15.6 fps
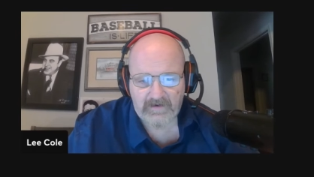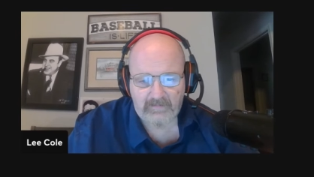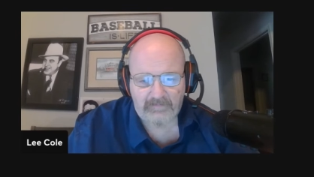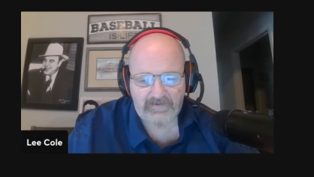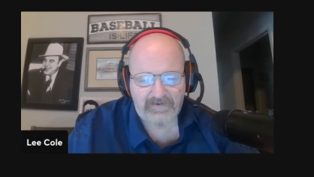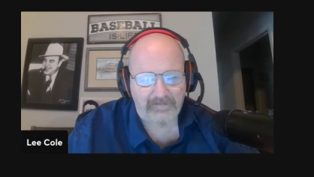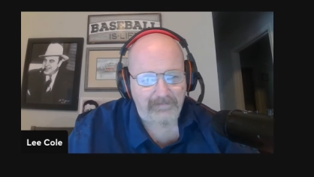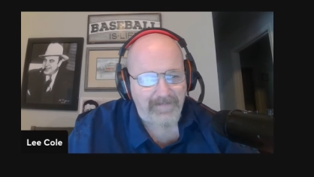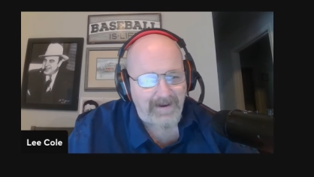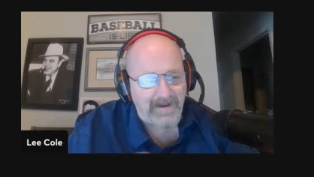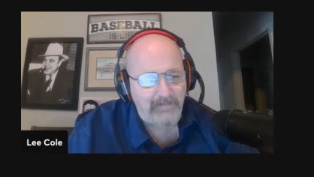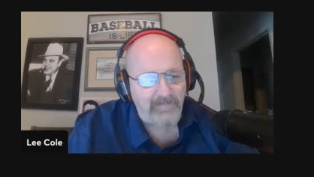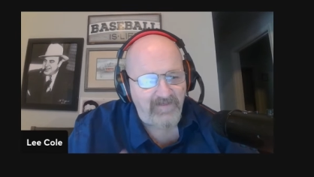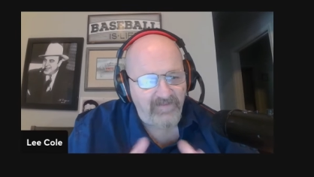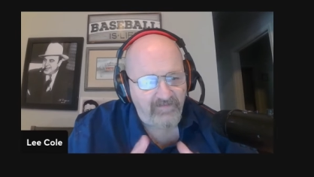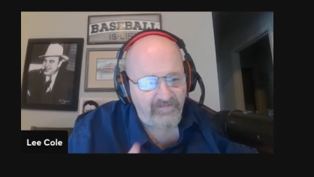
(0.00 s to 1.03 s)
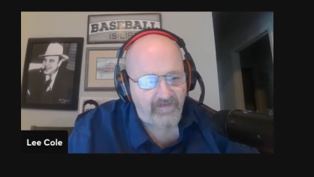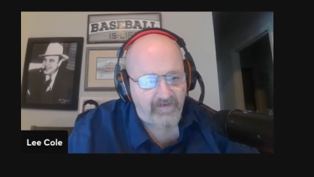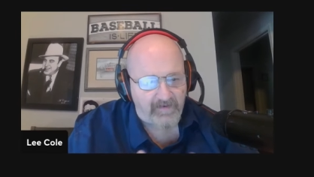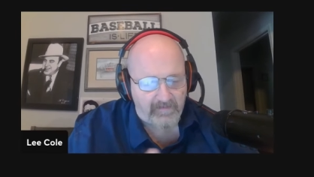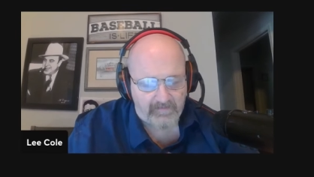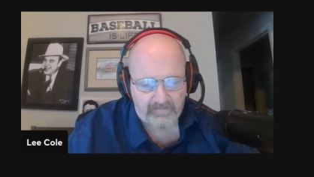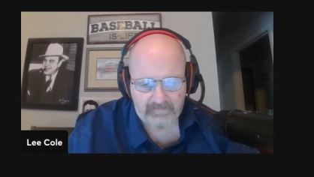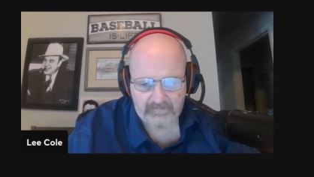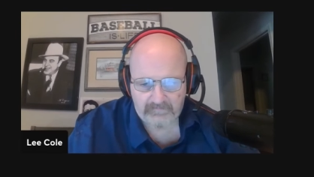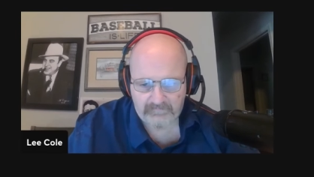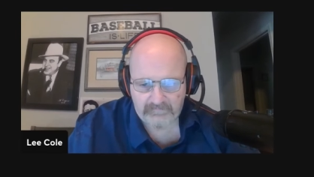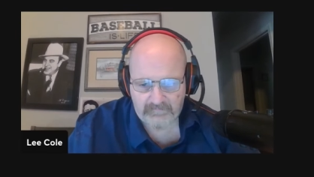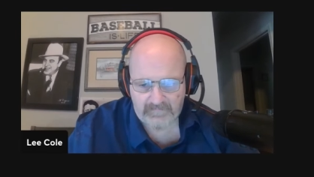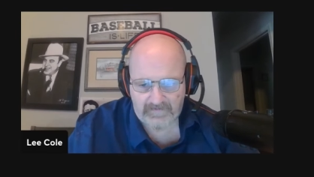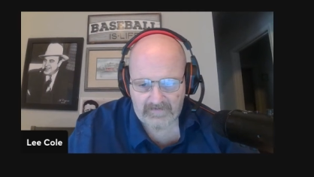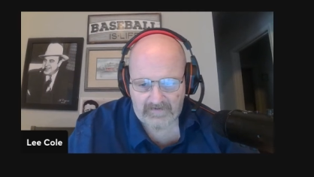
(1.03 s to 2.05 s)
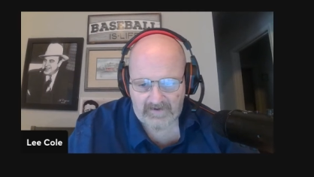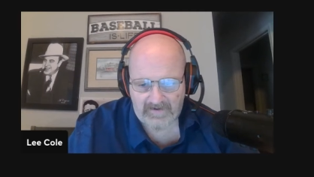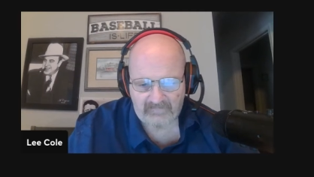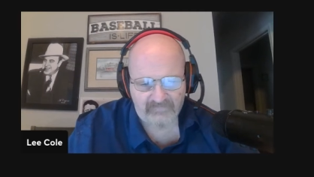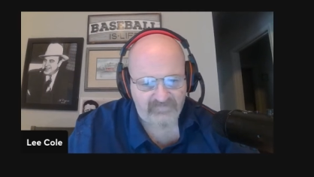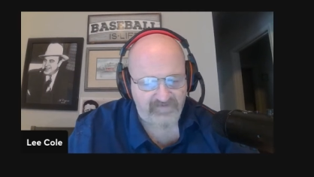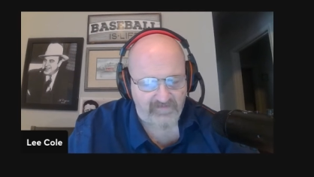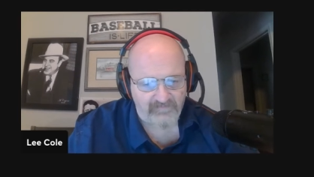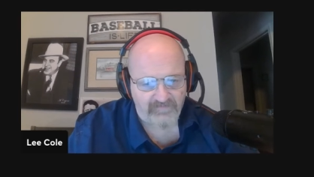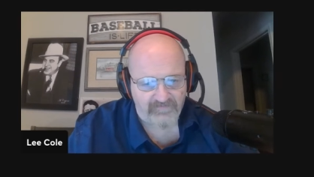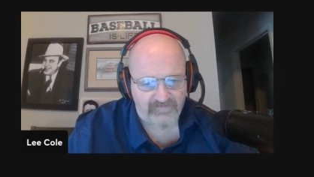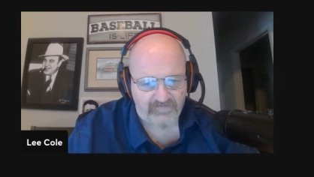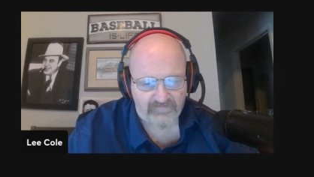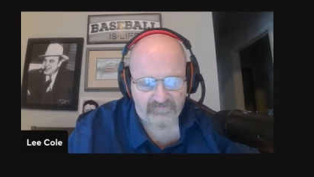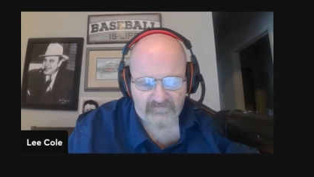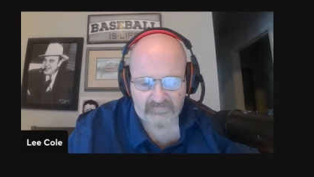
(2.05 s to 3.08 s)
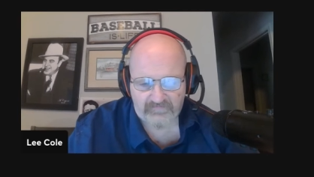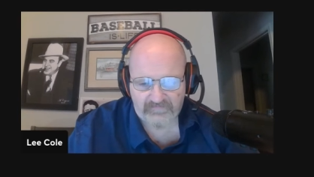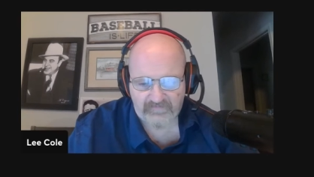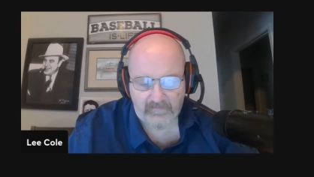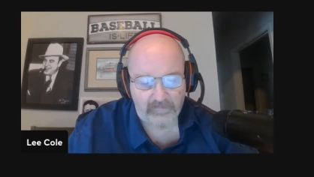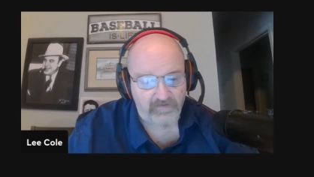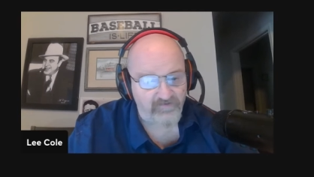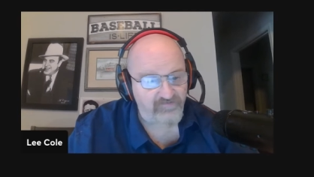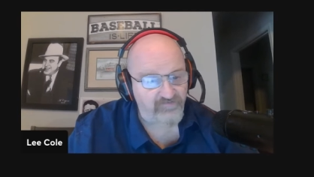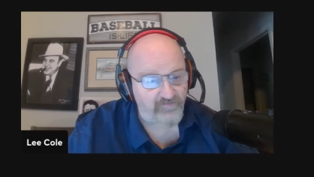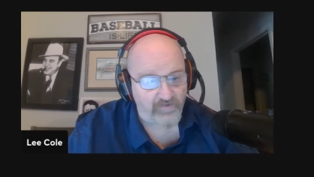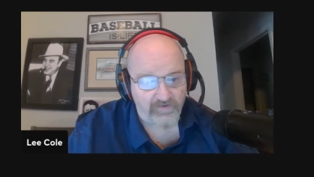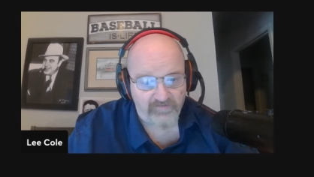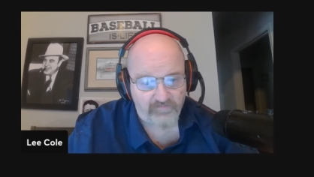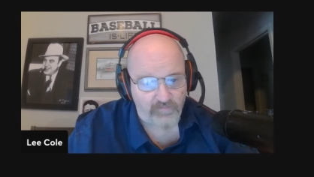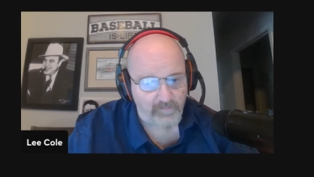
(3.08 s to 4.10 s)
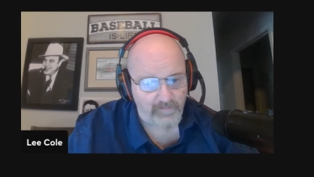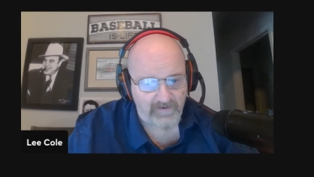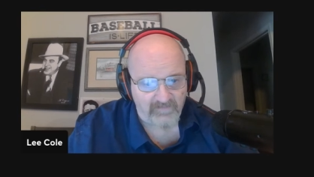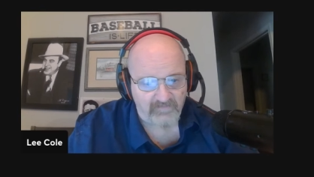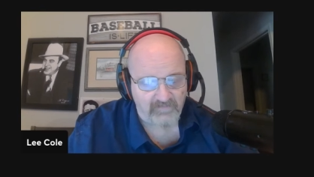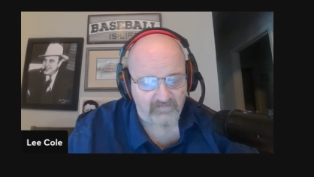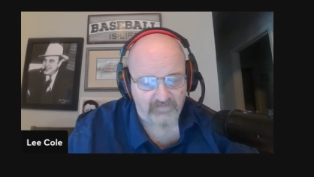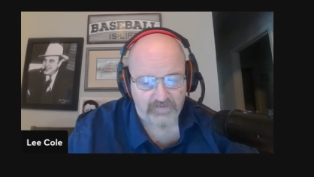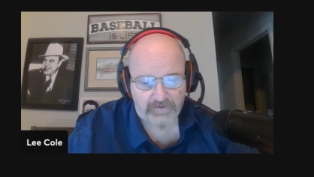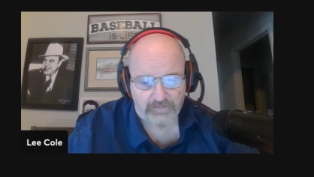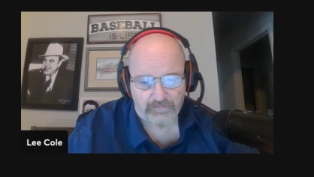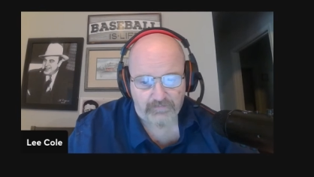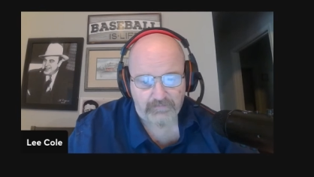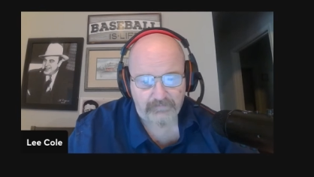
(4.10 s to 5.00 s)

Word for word: But it made me think. I have seven sisters, some of the strongest women I've ever known.